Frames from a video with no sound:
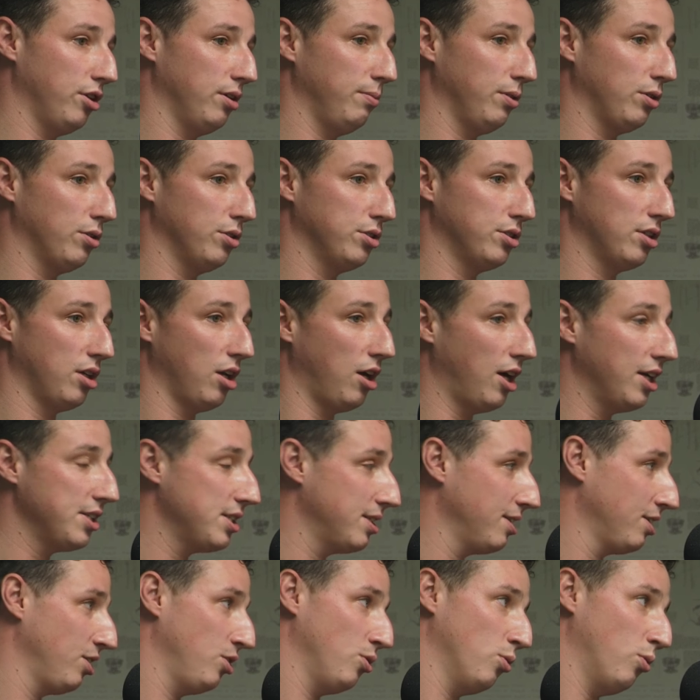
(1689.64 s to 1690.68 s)
because the
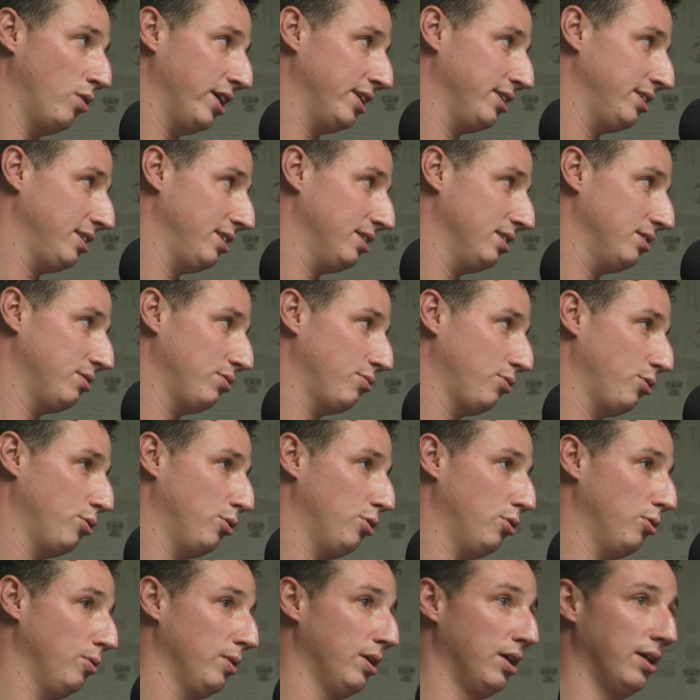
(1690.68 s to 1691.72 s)
last thing you want is
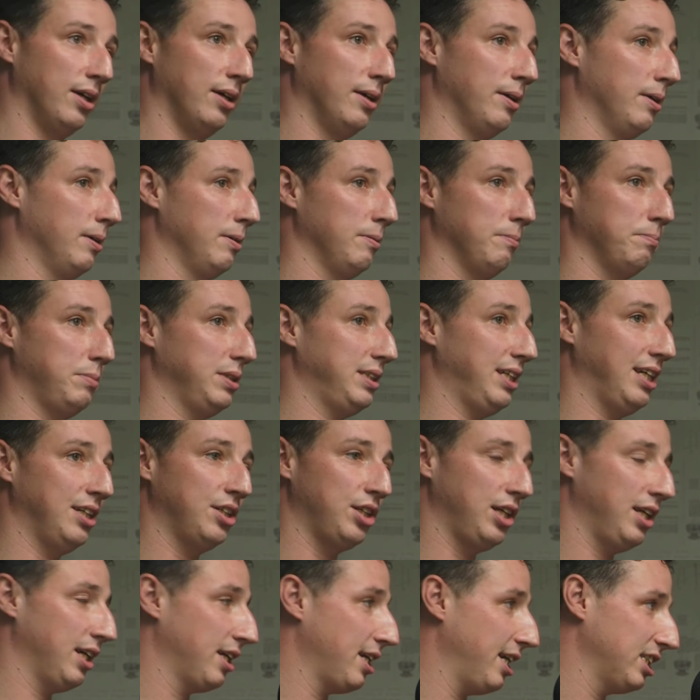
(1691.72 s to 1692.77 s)
for
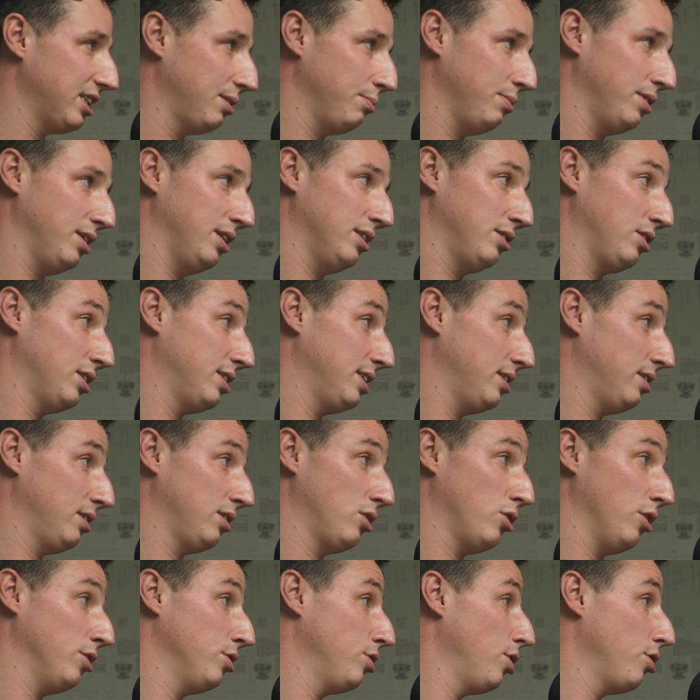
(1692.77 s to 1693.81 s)
potentially a customer has
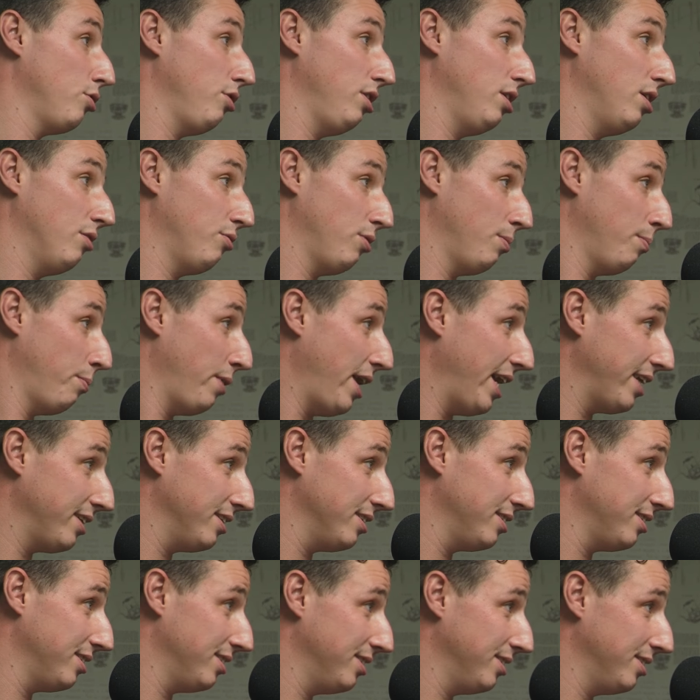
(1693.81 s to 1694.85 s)
gone to 3 different
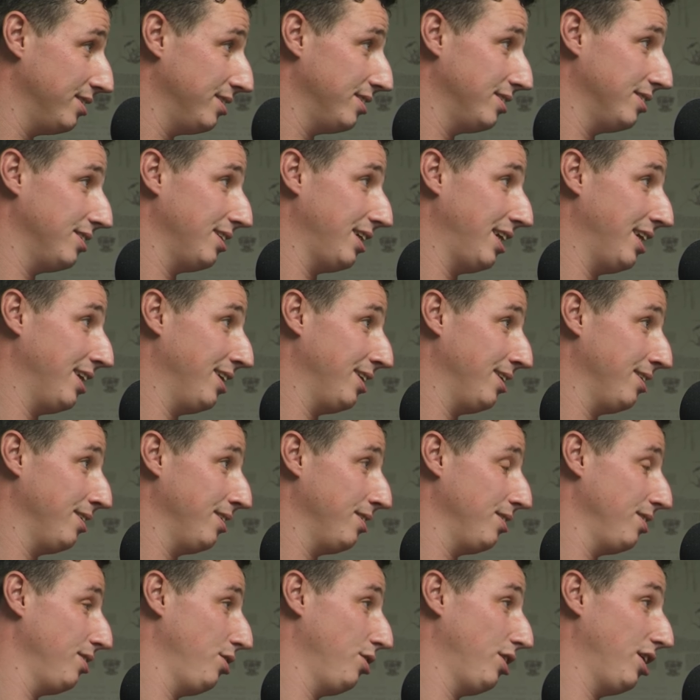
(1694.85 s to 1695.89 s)
practices
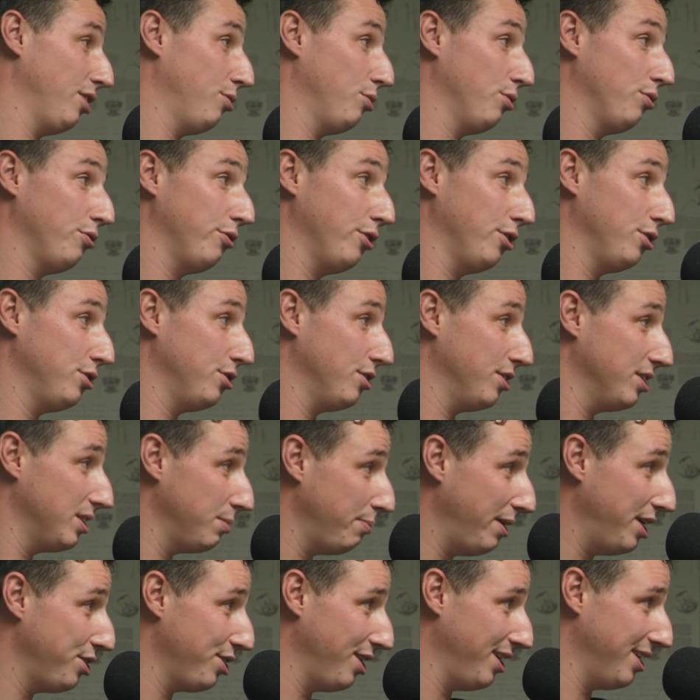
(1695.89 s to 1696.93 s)
and you get referred to a
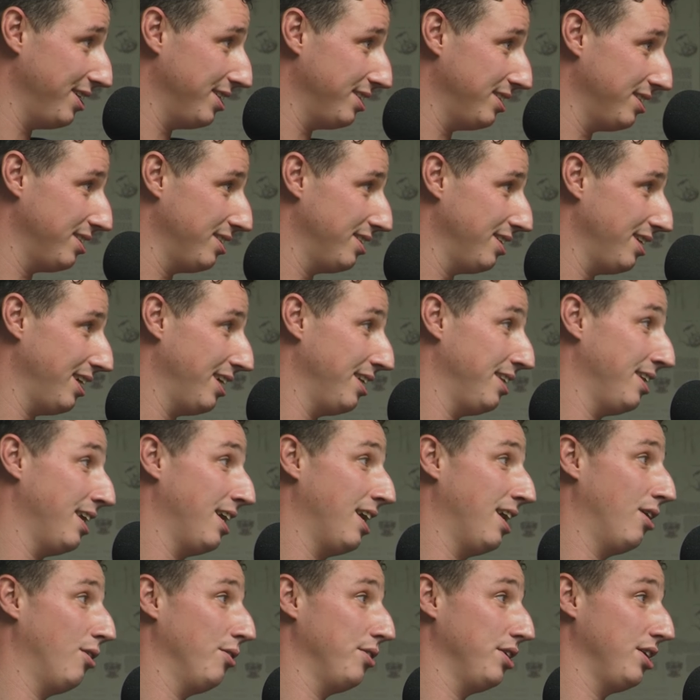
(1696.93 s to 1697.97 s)
specialist, and
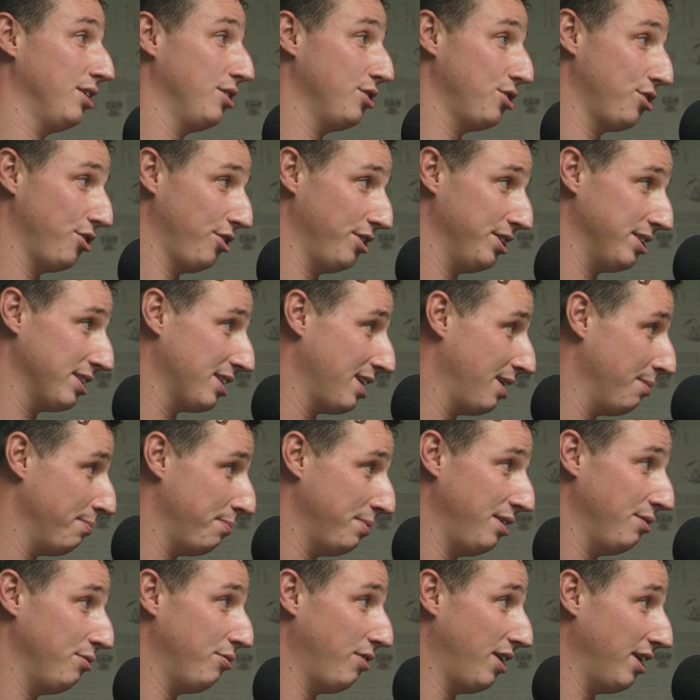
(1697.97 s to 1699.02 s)
now the insurance
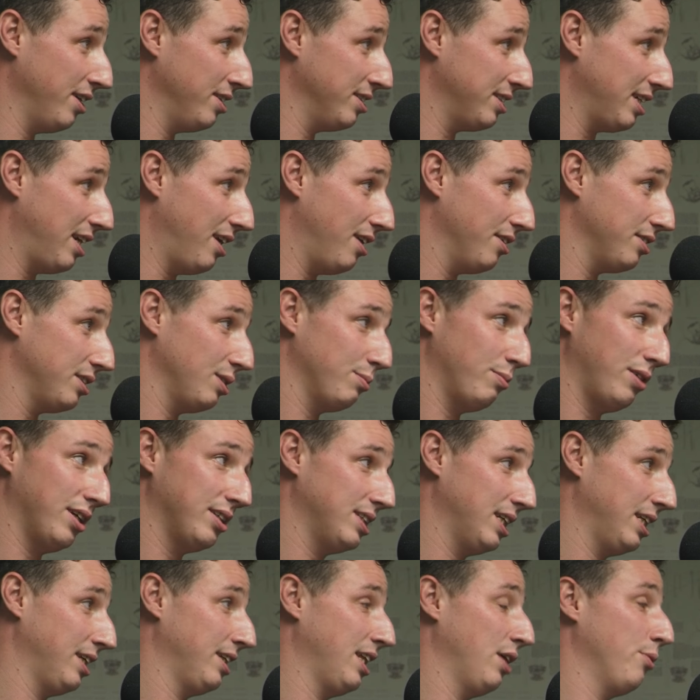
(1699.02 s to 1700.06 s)
company finds out about
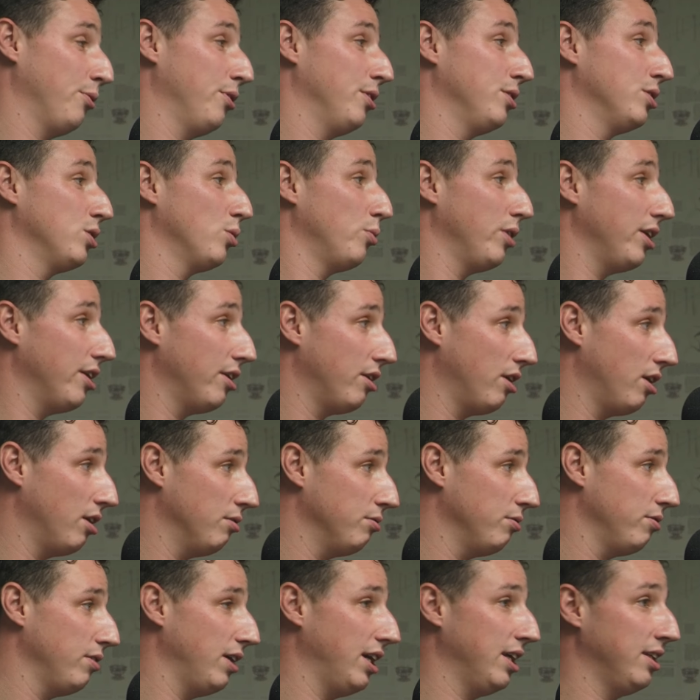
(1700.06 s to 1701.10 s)
something they weren't aware
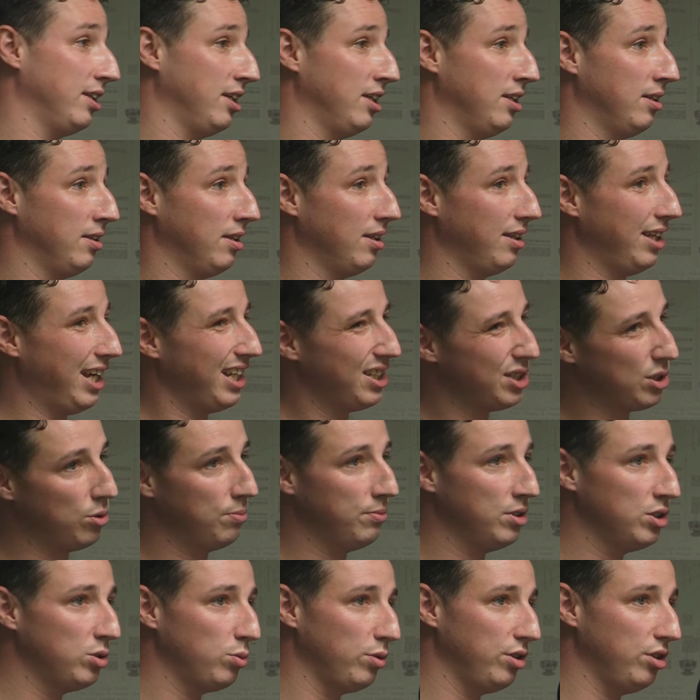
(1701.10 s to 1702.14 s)
of, and then that's
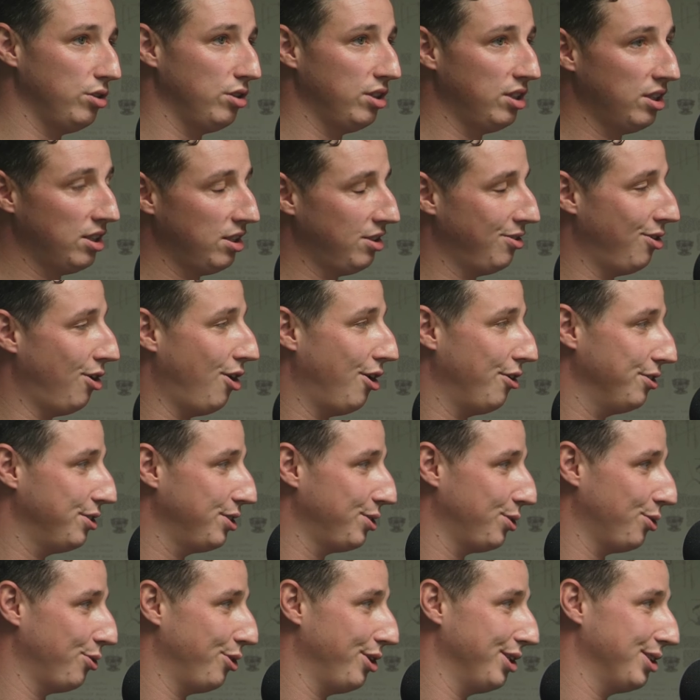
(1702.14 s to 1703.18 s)
almost where you hear your horror
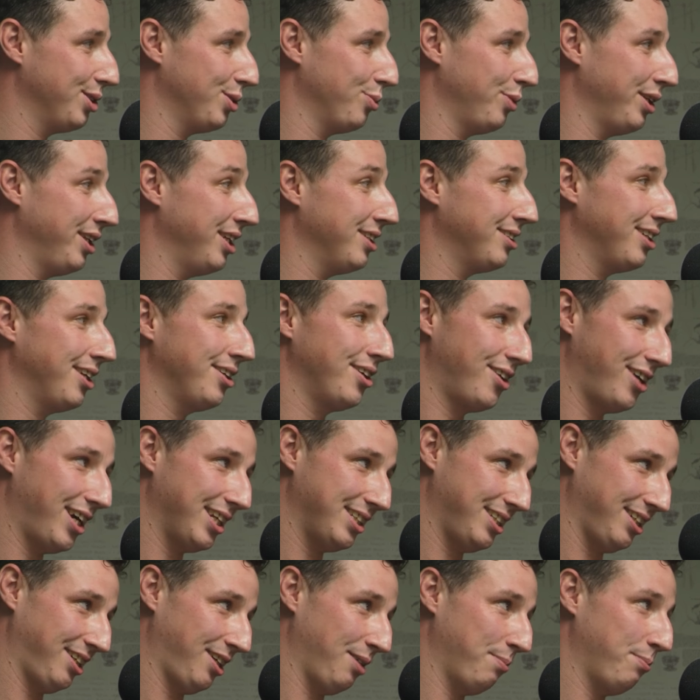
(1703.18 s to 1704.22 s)
stories when there's
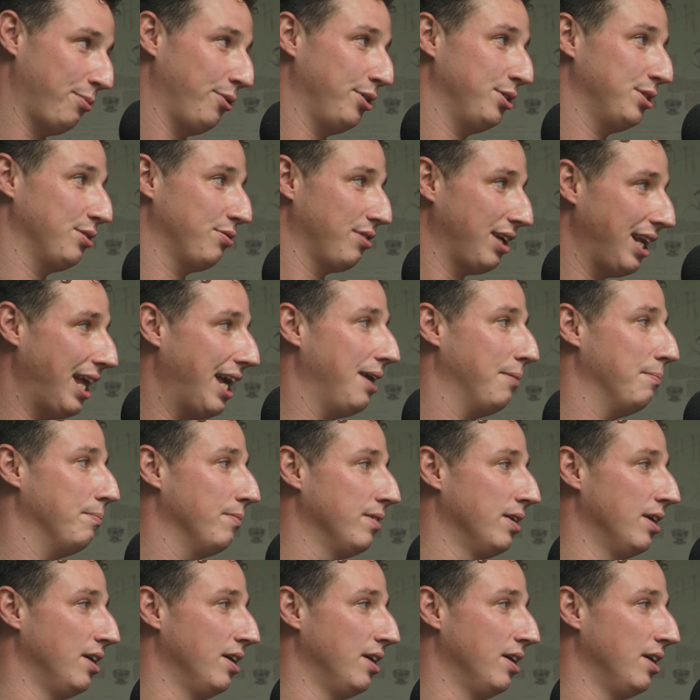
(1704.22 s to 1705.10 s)
underwriting at point of claim,